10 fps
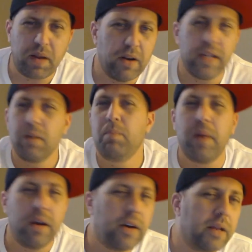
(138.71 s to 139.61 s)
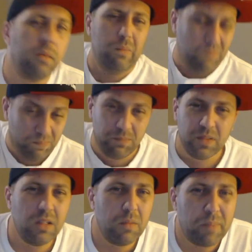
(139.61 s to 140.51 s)
Period. Period.
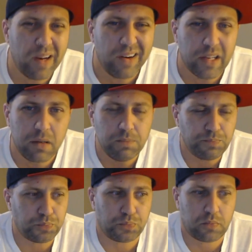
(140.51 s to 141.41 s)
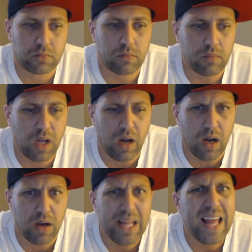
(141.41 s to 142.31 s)
Period.
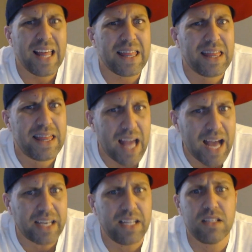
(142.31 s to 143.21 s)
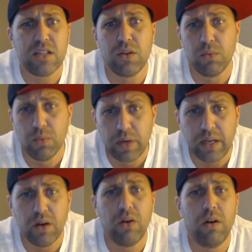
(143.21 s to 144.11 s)
That is the
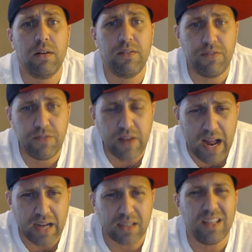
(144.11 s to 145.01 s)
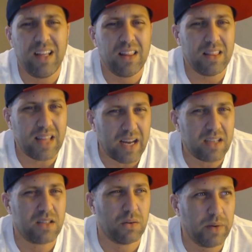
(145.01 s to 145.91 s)
real fact. That
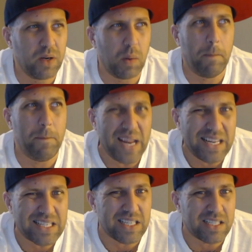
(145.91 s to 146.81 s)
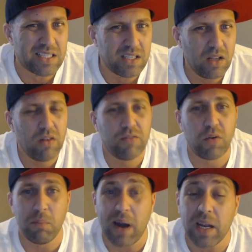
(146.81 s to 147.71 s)
is the real basis
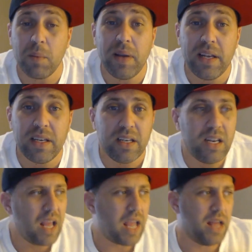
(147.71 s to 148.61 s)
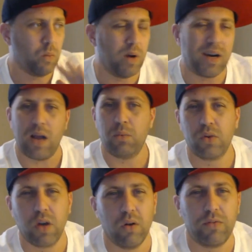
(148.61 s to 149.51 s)
for my opinion and where I
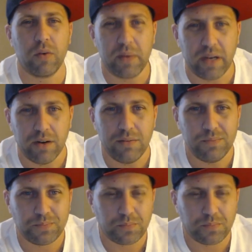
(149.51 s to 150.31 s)
will go from here.